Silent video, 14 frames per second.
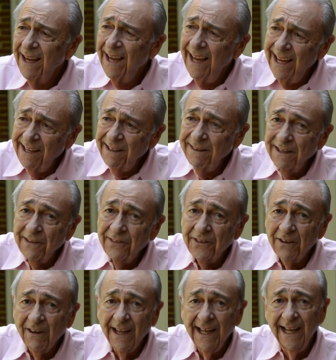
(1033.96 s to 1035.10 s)
In the
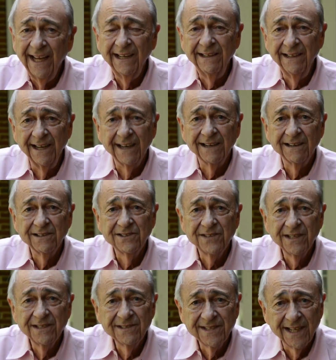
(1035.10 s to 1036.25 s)
38
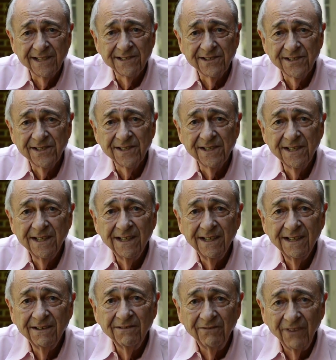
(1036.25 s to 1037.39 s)
years since
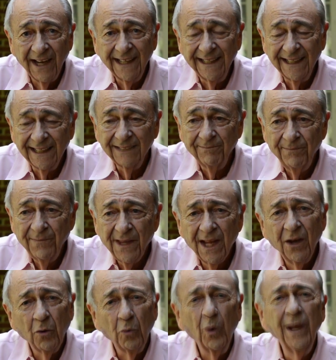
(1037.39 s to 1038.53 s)
Viking,
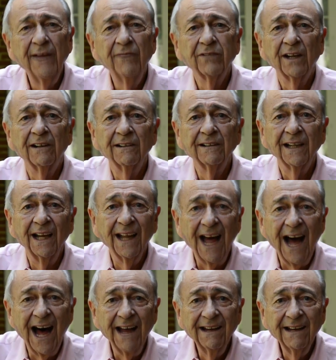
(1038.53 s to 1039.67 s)
we've learned a
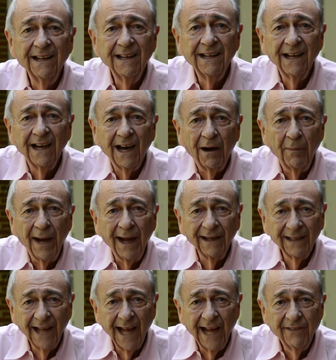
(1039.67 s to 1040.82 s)
lot about
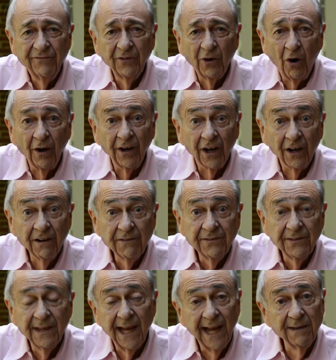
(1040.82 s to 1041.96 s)
life on
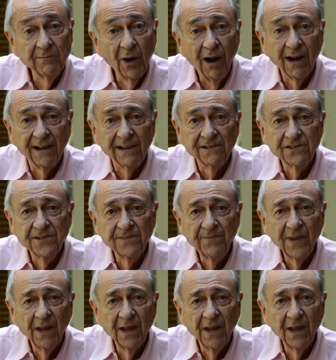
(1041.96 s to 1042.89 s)
Earth and Mars.